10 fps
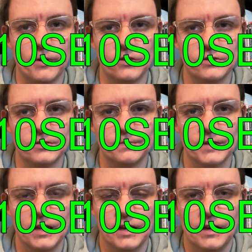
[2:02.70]
bucks.
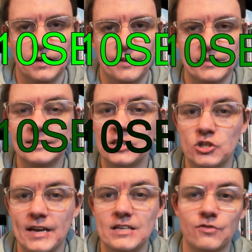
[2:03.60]
This actually
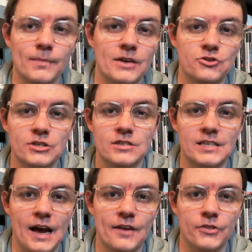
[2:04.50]
changed from last year's
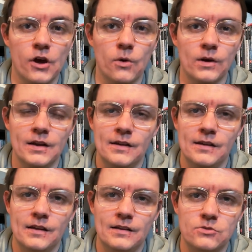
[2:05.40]
guide though.
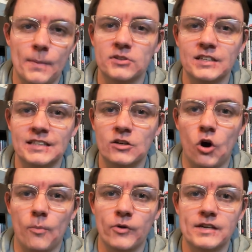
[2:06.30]
Swag bucks actually
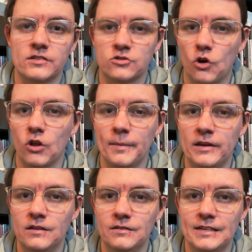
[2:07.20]
incorporated a score
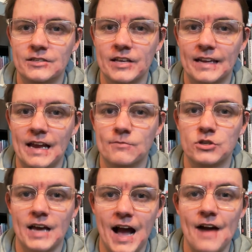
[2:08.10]
limiter into their game, so
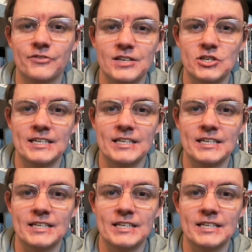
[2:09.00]
you have to actually